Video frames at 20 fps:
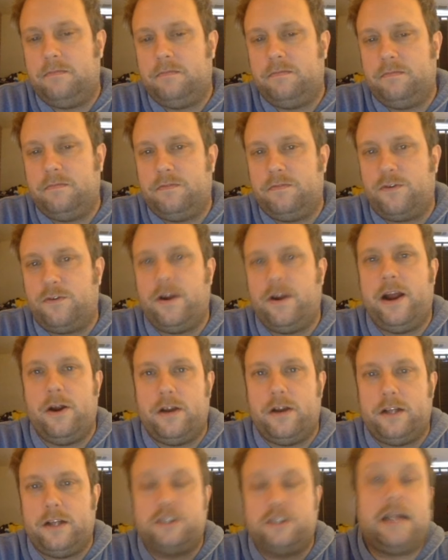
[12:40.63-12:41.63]
for
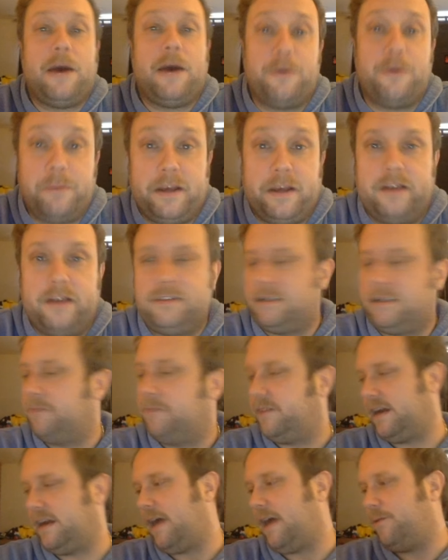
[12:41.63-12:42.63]
Heritage? That would be
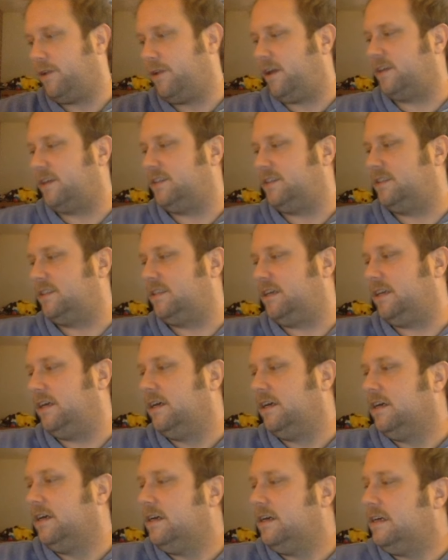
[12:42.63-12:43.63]
something I would like to see
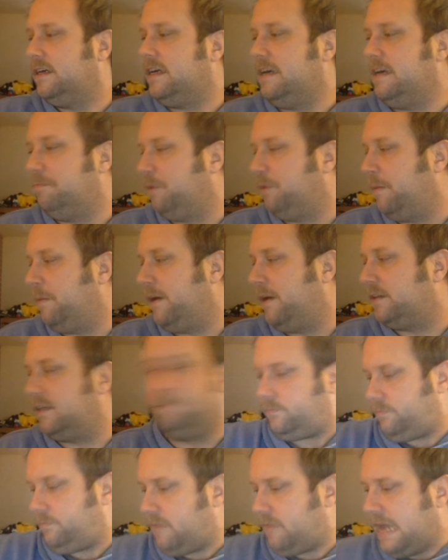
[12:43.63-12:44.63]
implemented.
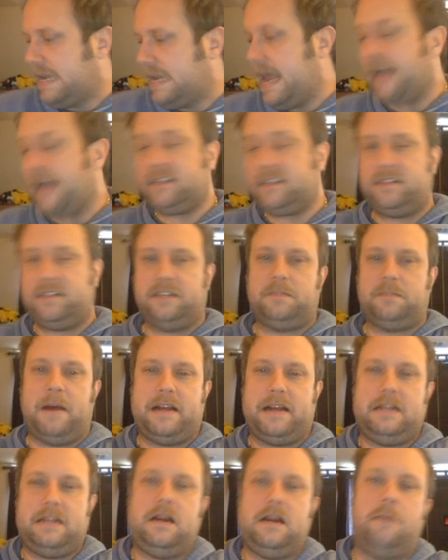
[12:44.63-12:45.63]
Next is
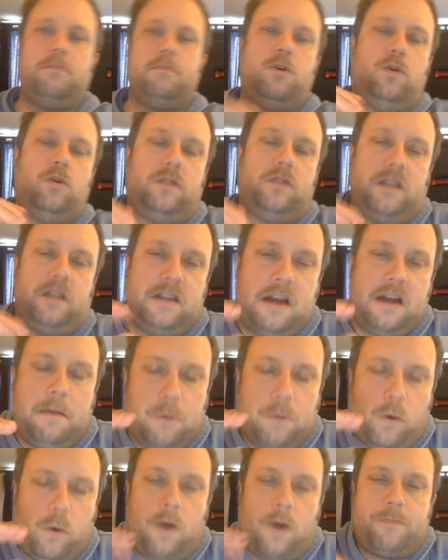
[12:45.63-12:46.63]
the
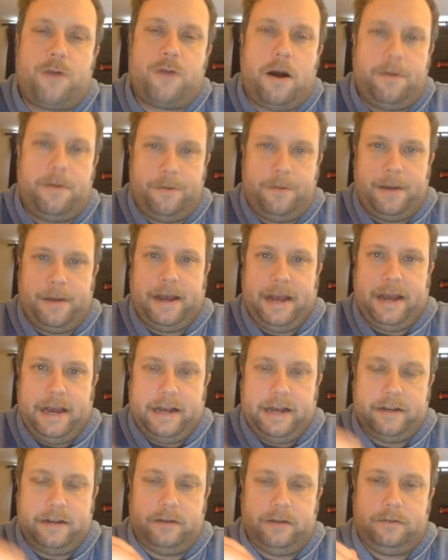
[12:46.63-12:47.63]
number one problem I
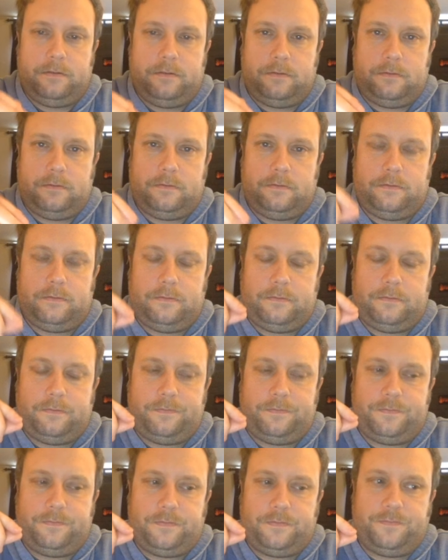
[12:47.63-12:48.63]
had
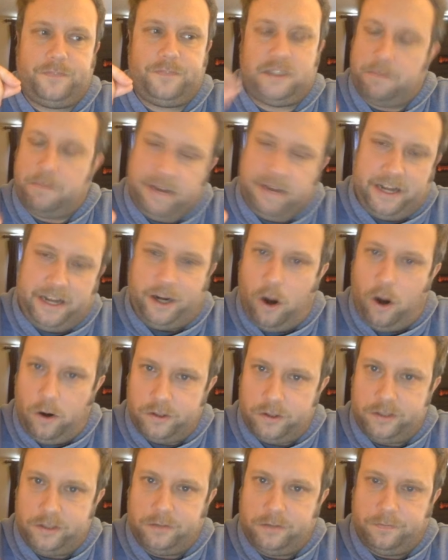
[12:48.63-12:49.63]
submitting
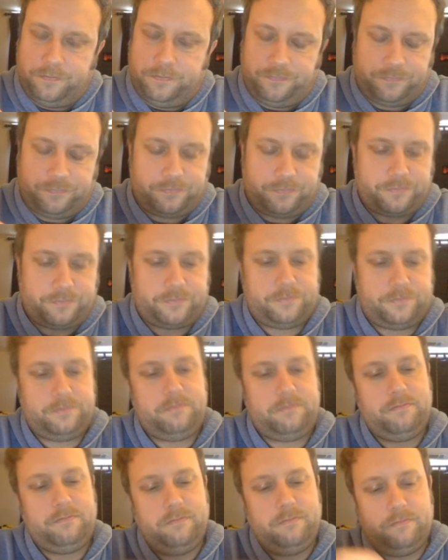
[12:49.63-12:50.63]
cards.
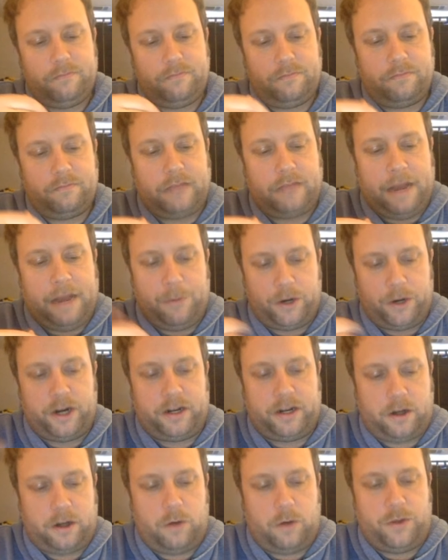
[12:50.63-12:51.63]
And we're going
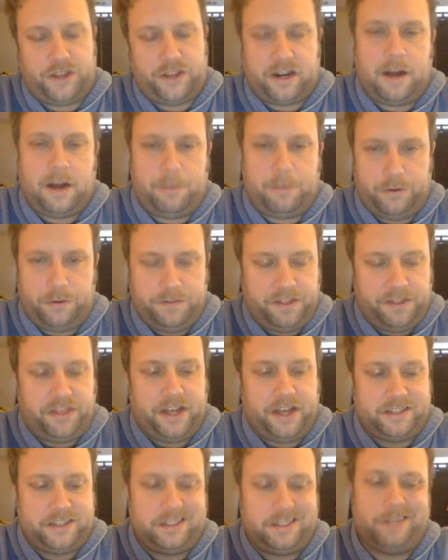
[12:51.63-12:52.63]
to go with a couple of the
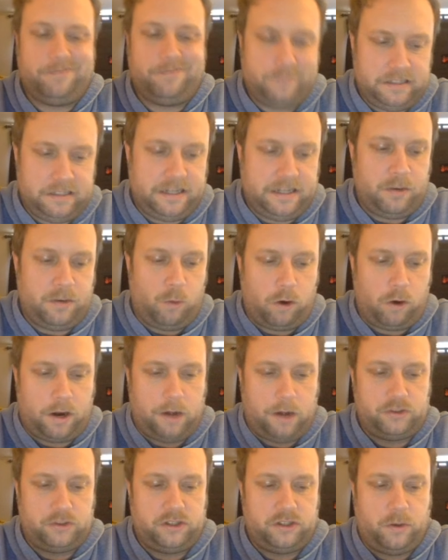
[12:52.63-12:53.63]
things that didn't work
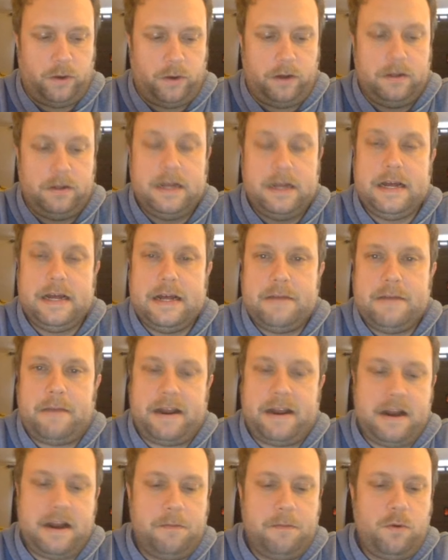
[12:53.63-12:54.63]
out so well. My
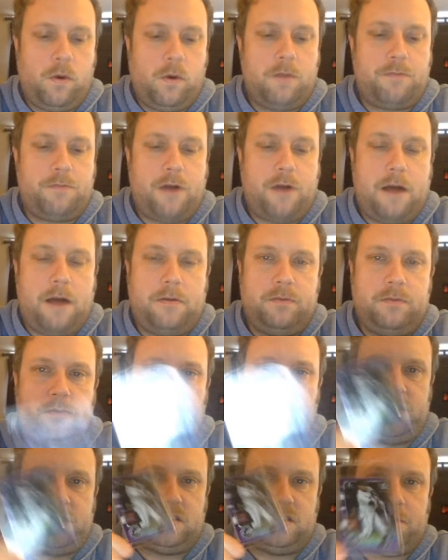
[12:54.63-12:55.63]
number one problem
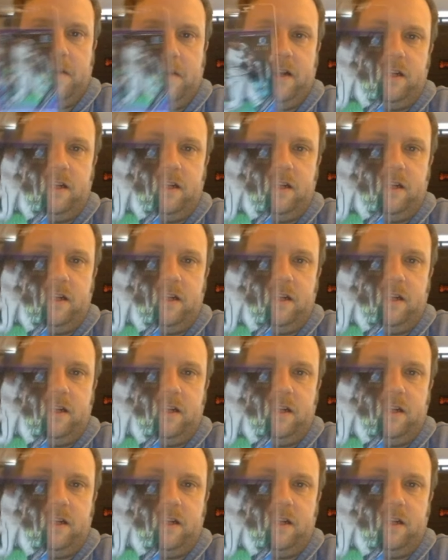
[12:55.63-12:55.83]
with submitting the